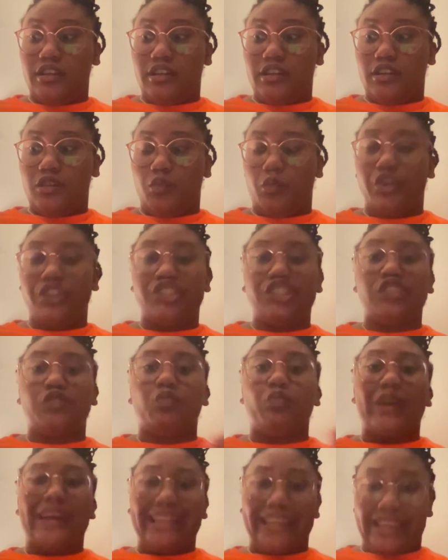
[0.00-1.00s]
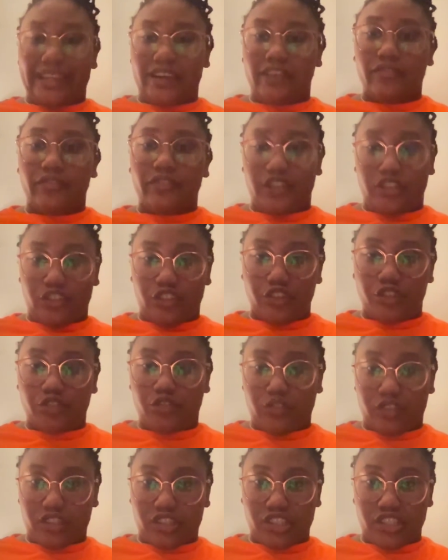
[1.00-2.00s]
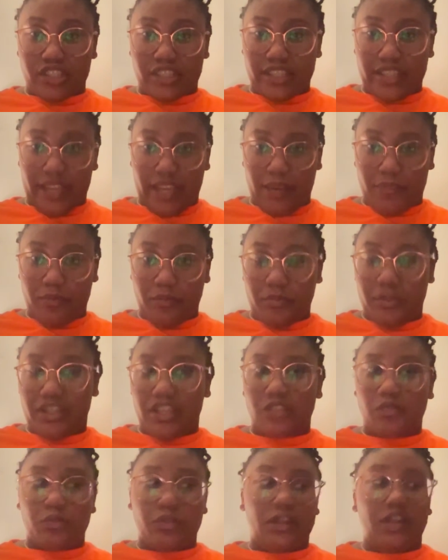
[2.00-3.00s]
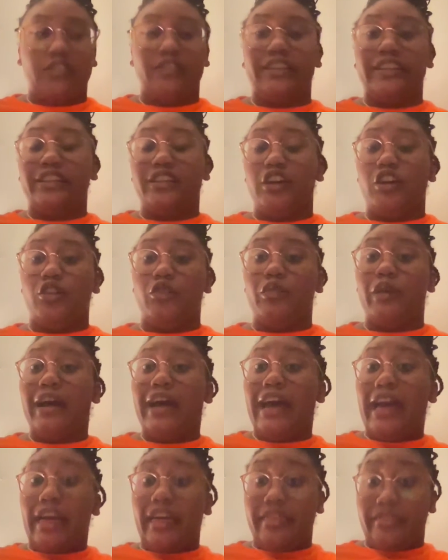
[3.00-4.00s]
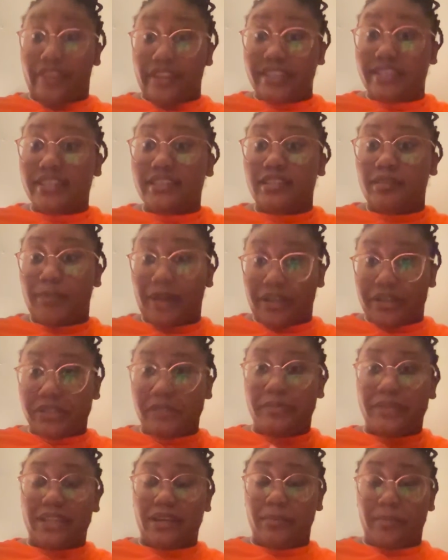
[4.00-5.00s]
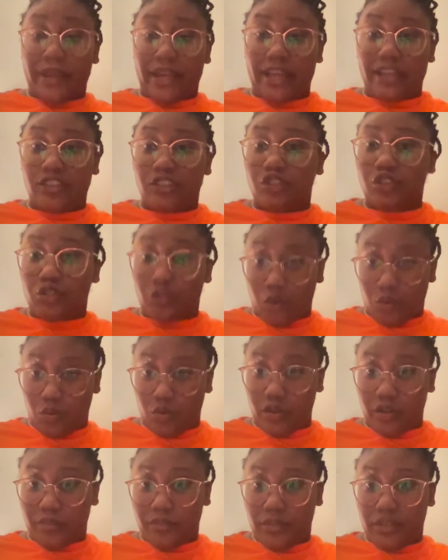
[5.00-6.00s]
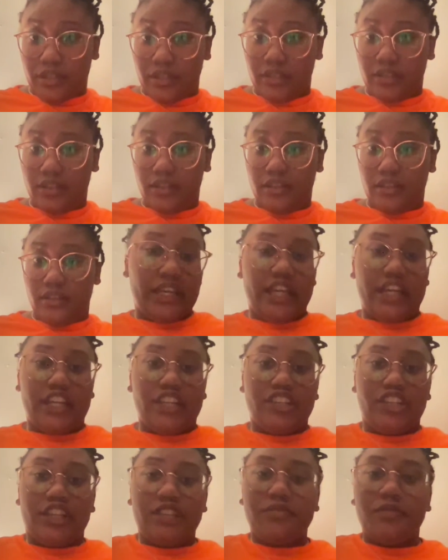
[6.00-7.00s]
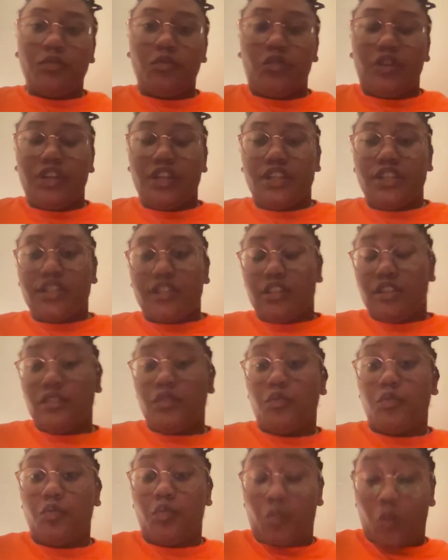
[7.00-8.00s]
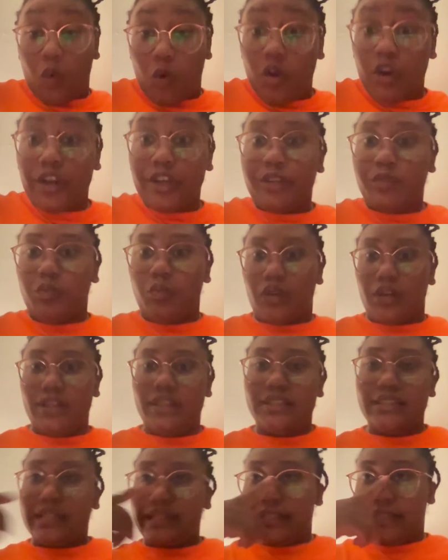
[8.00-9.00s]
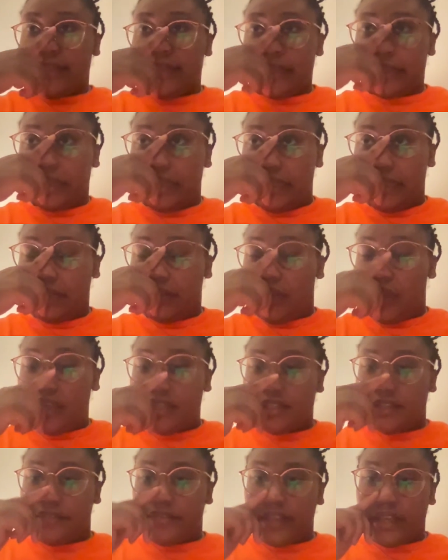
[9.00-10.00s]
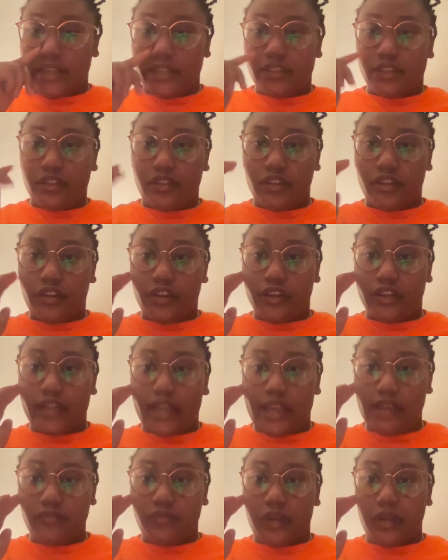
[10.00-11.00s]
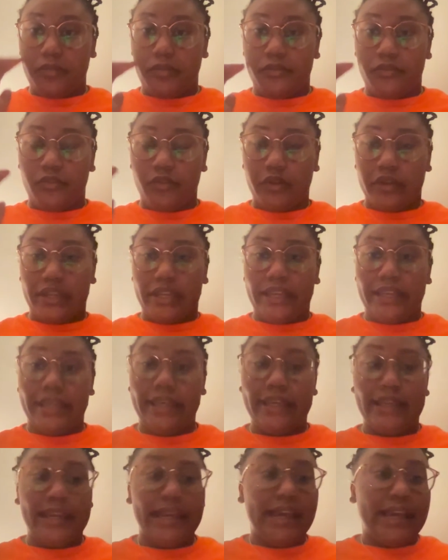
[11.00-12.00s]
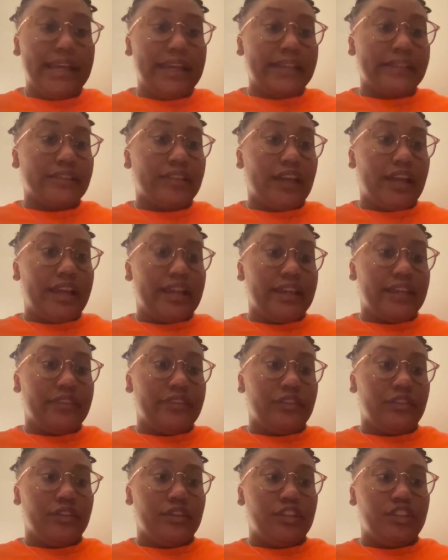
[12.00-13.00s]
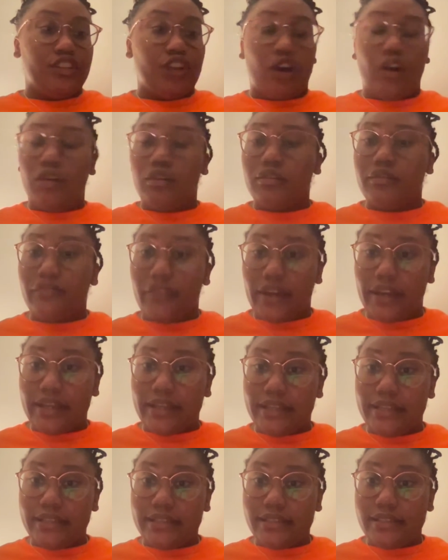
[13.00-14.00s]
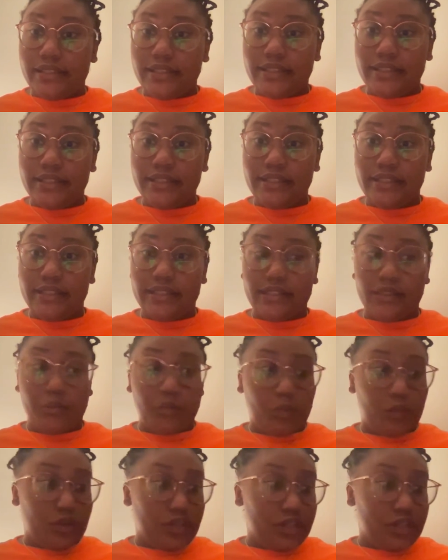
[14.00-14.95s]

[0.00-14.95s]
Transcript: we're just waiting for the destruction to happen because we already know this is about to be a bad storm. Jesmyn Ward was connecting lots of things to the hurricane right before it hit, like the dogfight. It